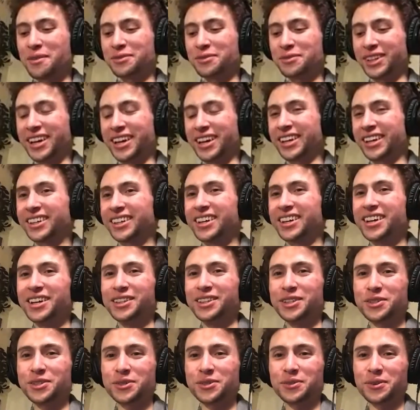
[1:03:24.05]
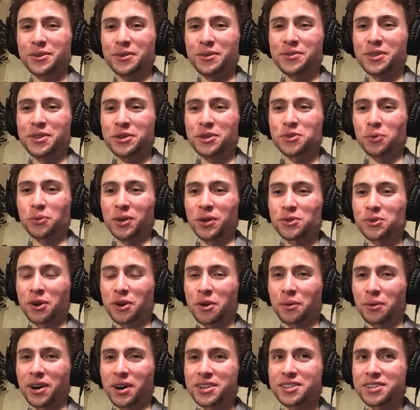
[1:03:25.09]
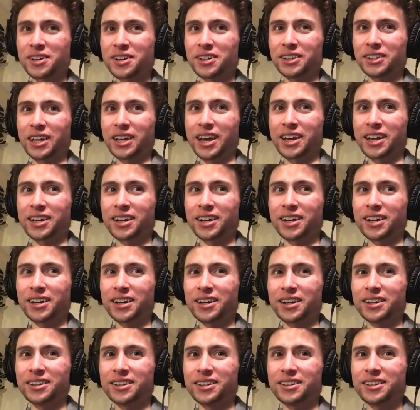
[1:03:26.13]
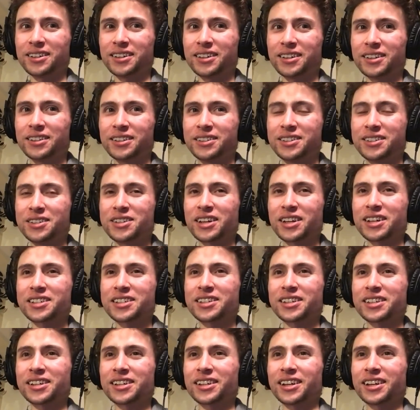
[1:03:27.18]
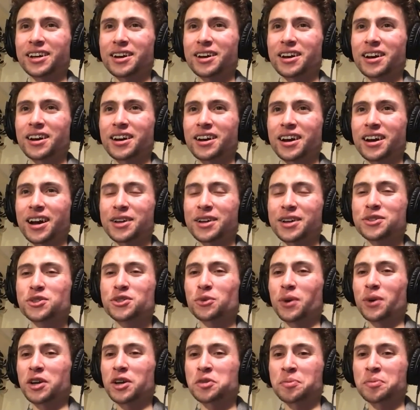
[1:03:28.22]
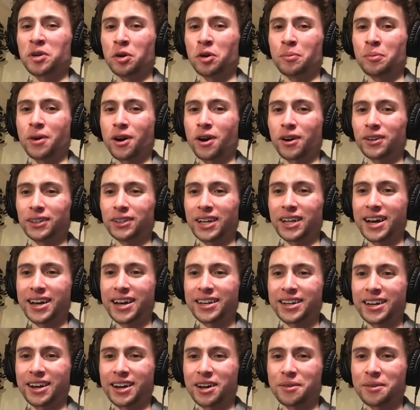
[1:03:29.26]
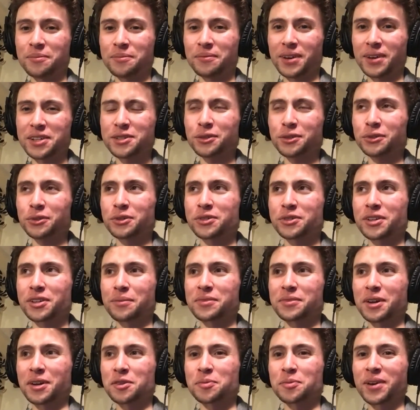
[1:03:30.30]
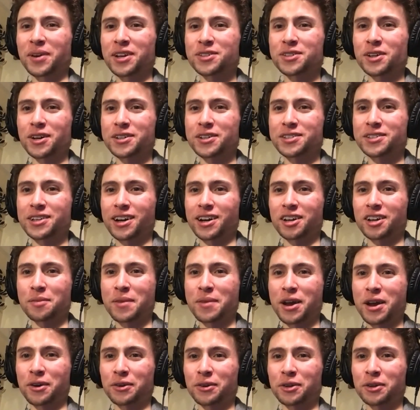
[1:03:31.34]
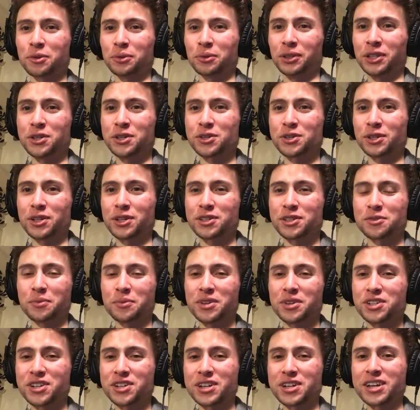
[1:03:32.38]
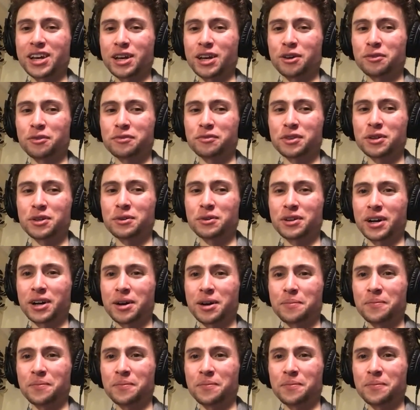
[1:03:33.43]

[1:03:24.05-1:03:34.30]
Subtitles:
of like this one story where I saw like did you guys see it? I used to watch Bill Maher a lot. I still do sometimes, but I saw his documentary Religulous, in which he interviewed